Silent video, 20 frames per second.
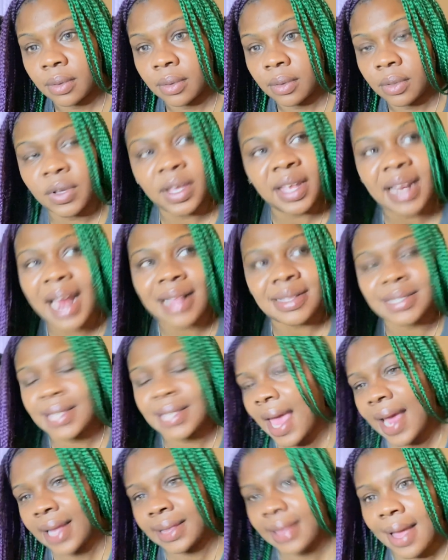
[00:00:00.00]
You cannot
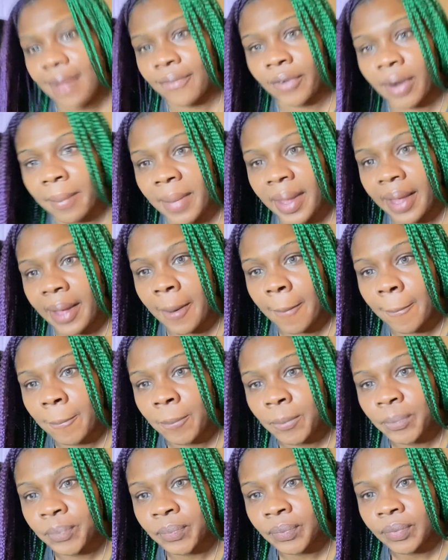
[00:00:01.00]
take that from me.
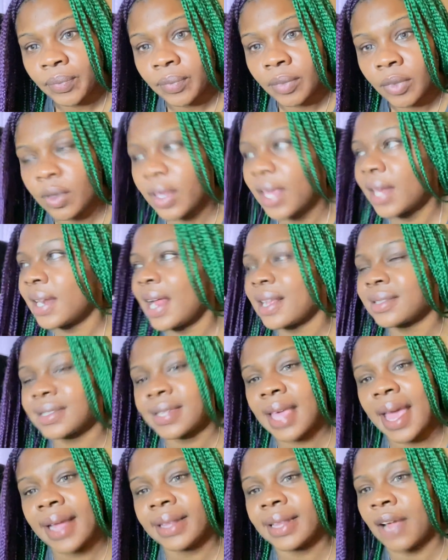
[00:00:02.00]
You cannot
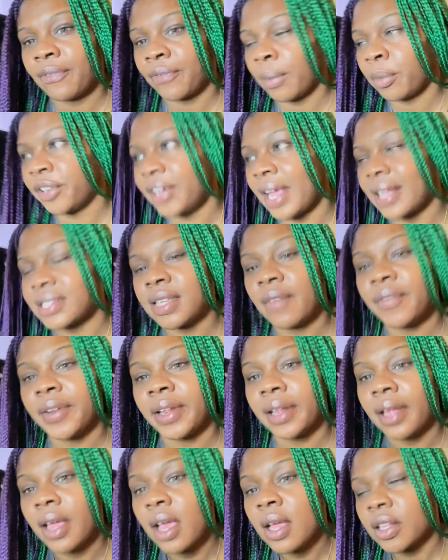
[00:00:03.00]
take that from
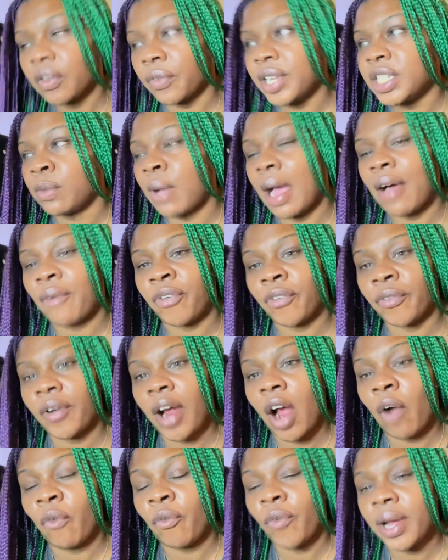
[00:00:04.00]
creativity. The reason why
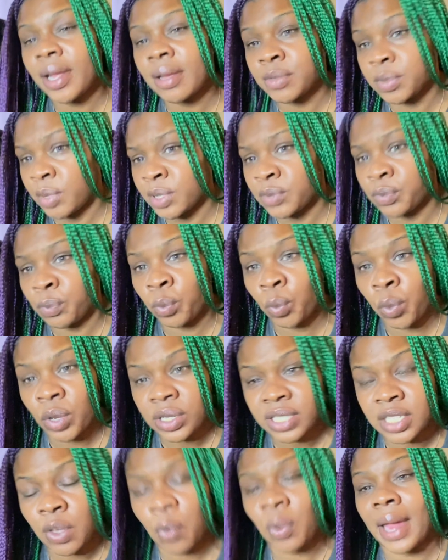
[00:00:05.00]
Pharrell Williams was with
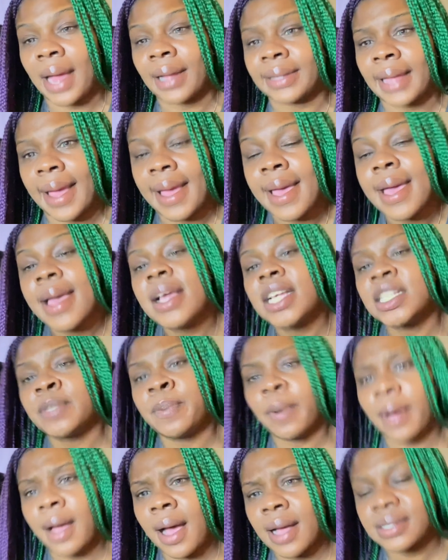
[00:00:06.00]
someone like that is
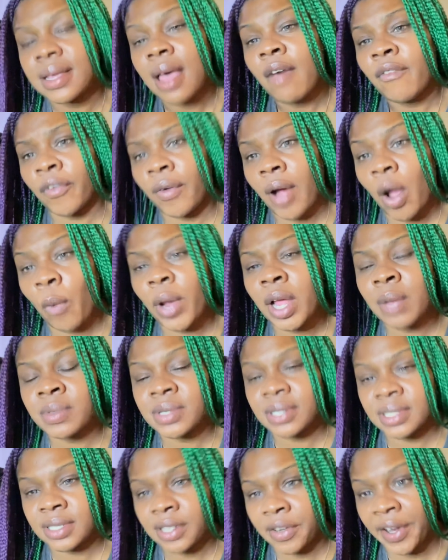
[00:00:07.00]
because Pharrell Williams
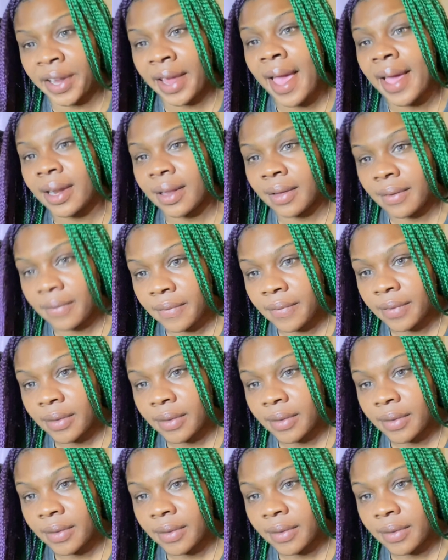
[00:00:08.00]
is creative.